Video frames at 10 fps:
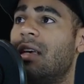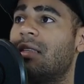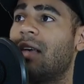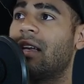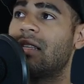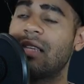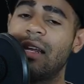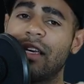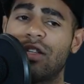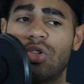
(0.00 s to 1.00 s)
it's like it's
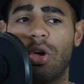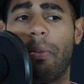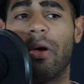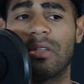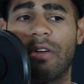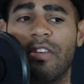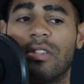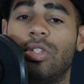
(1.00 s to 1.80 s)
sending it to your post office.